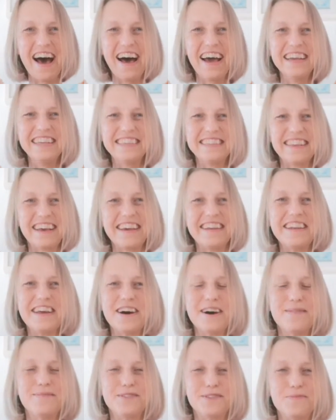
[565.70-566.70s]
I sign
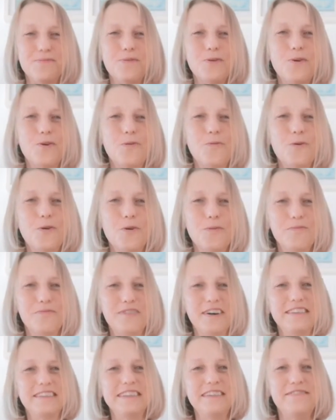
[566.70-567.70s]
up to more warm,
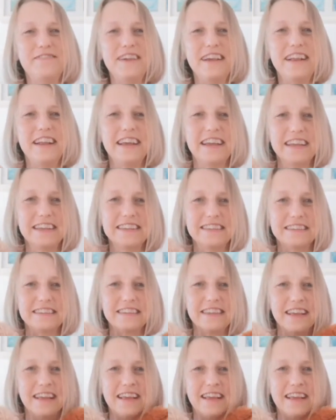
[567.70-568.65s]
fuzzy feelings.